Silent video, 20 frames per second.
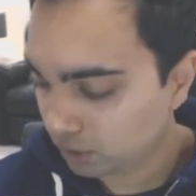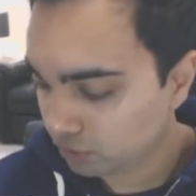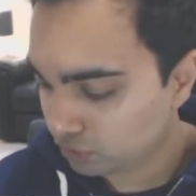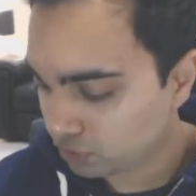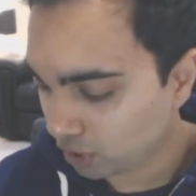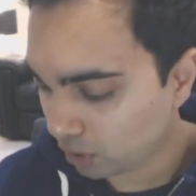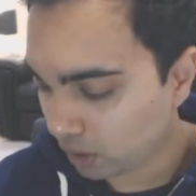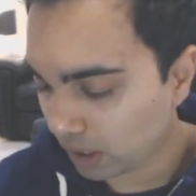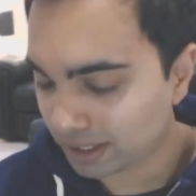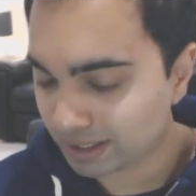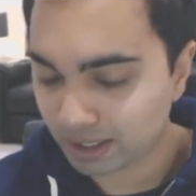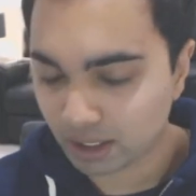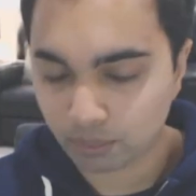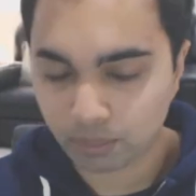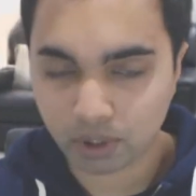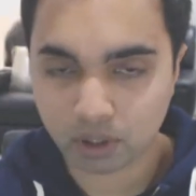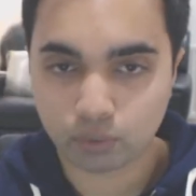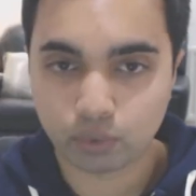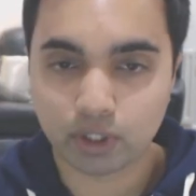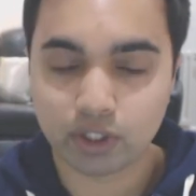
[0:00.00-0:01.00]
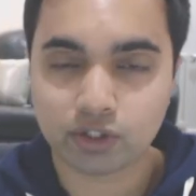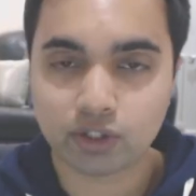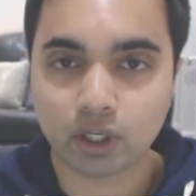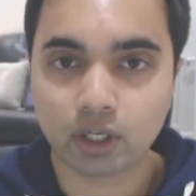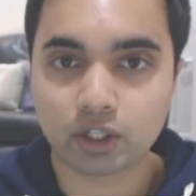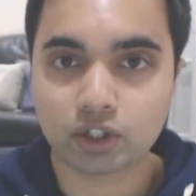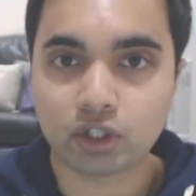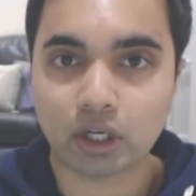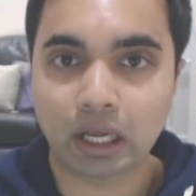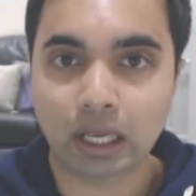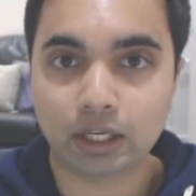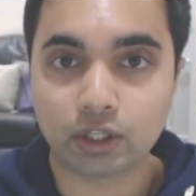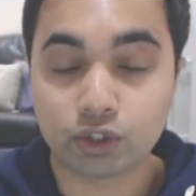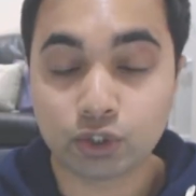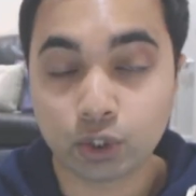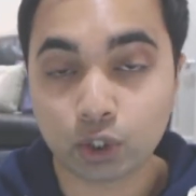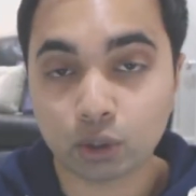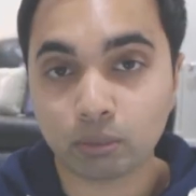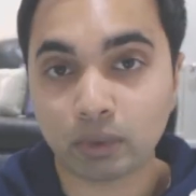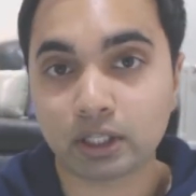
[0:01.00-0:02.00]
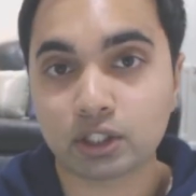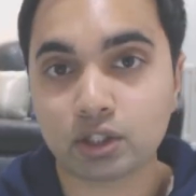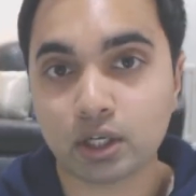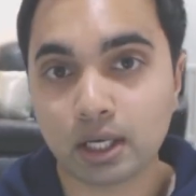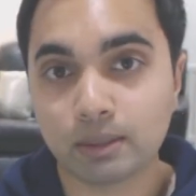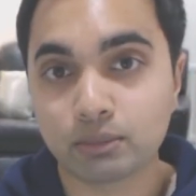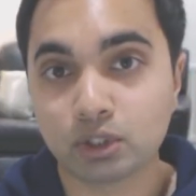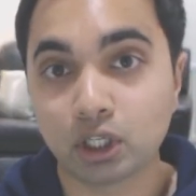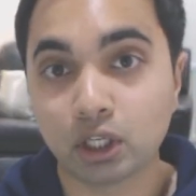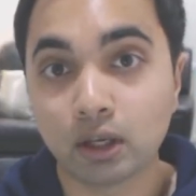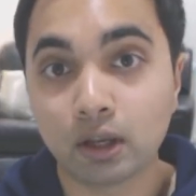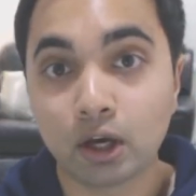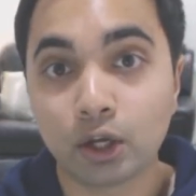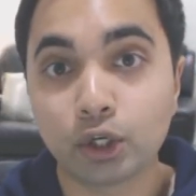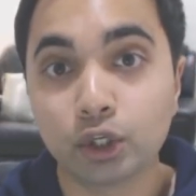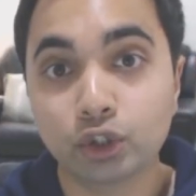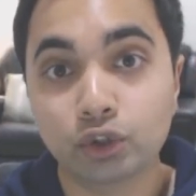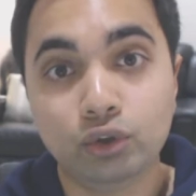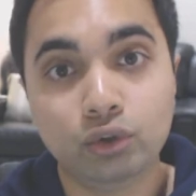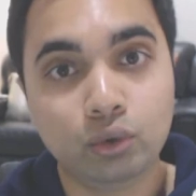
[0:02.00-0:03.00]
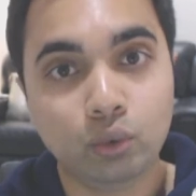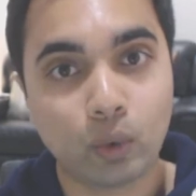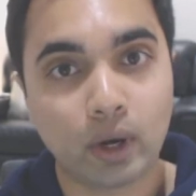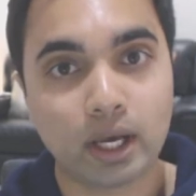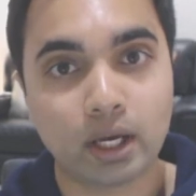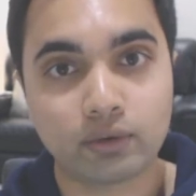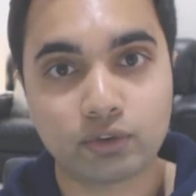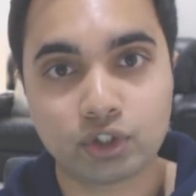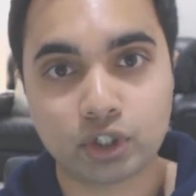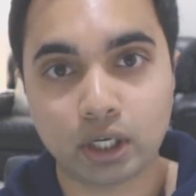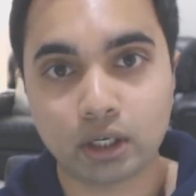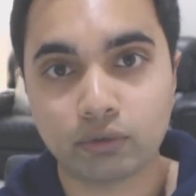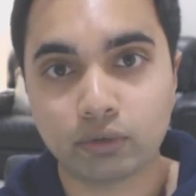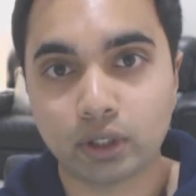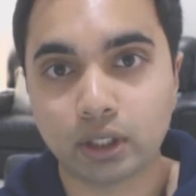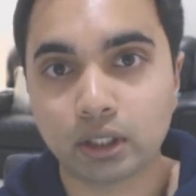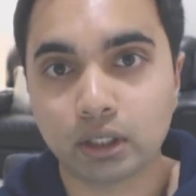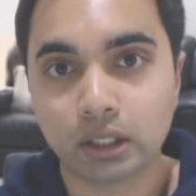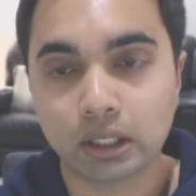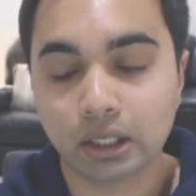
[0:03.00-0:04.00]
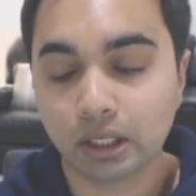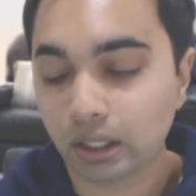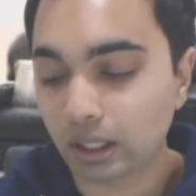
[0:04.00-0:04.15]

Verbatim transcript: So I did a bit of research and took my time to learn a new way of shaving.